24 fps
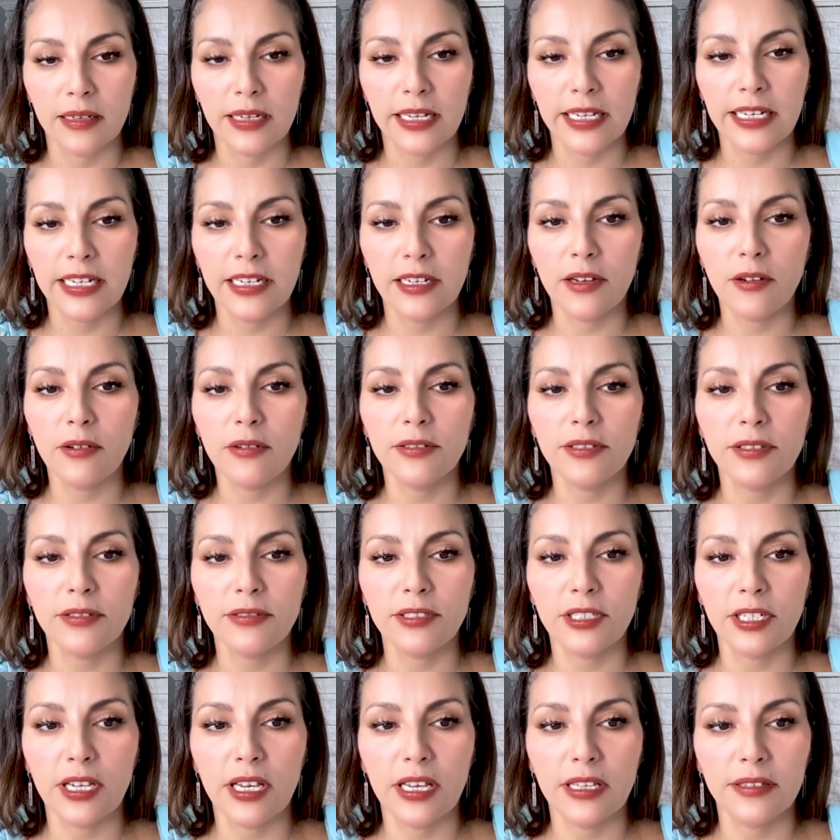And it also
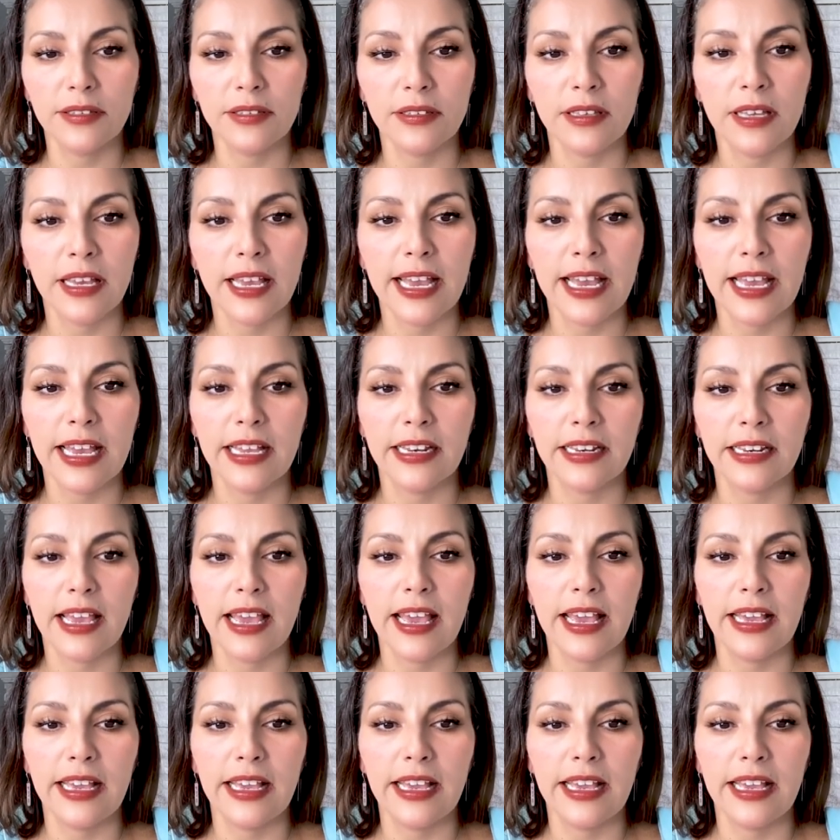does an